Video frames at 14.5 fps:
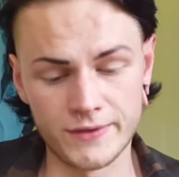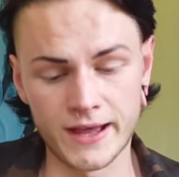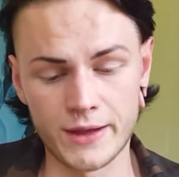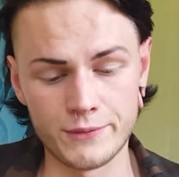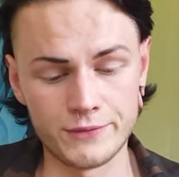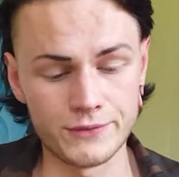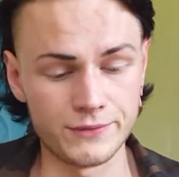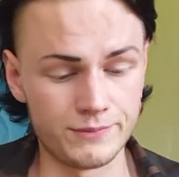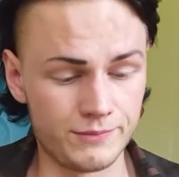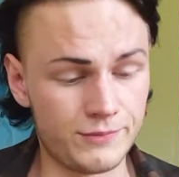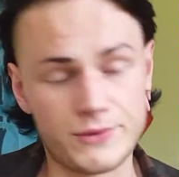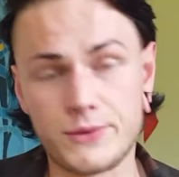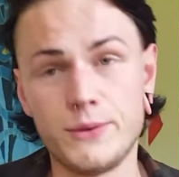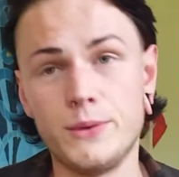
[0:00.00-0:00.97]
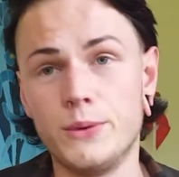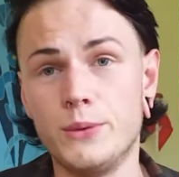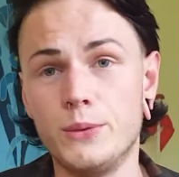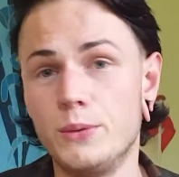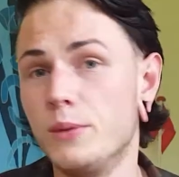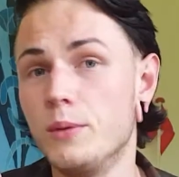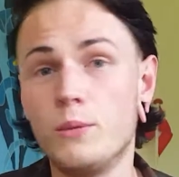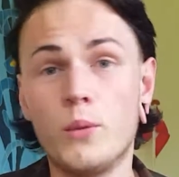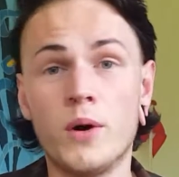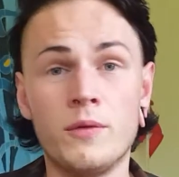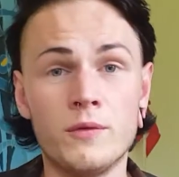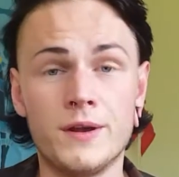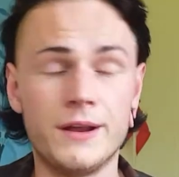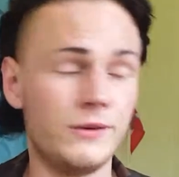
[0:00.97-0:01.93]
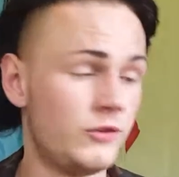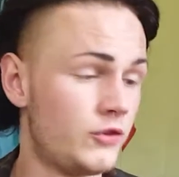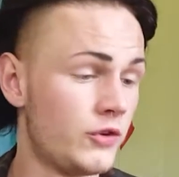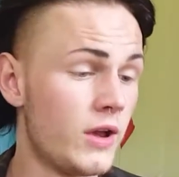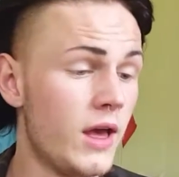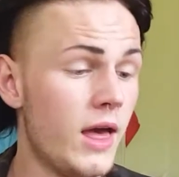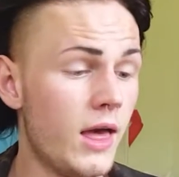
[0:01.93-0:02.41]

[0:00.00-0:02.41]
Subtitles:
down to one litage,